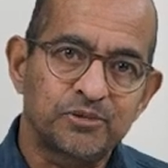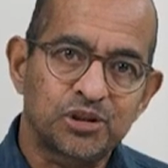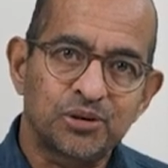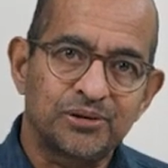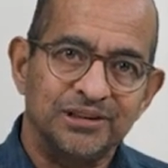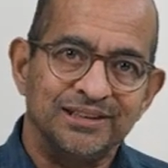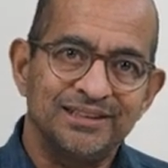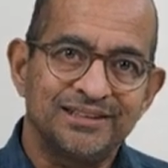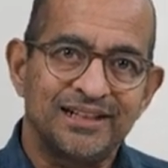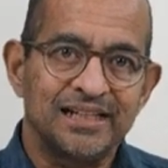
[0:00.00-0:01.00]
story,
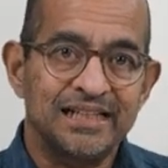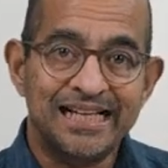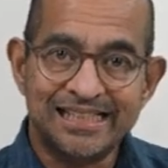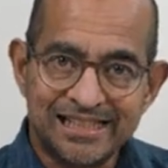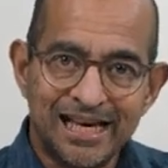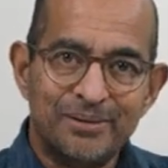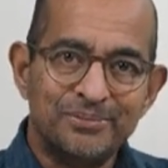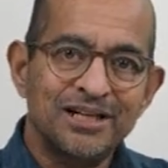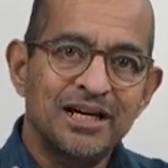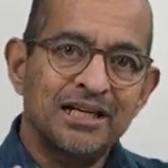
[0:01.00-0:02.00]
right?
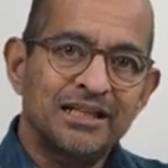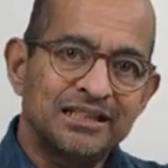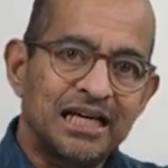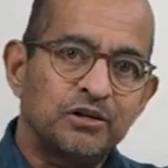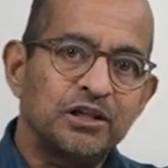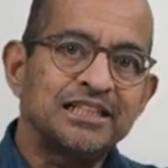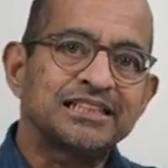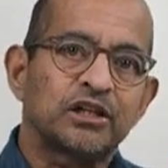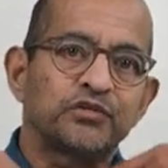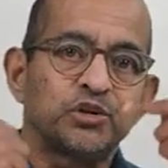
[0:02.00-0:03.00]
Except that
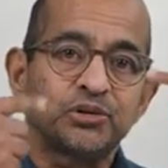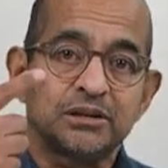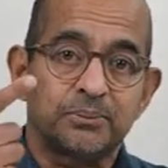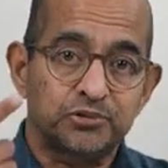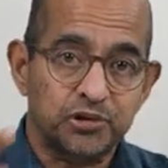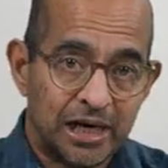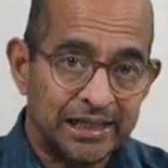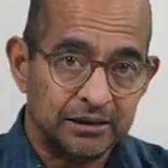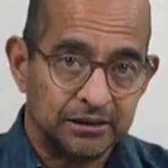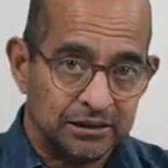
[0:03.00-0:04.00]
instead of using the
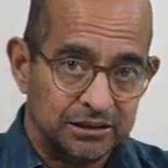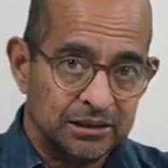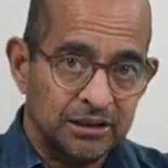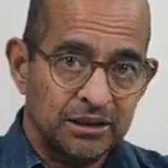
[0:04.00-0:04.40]
priors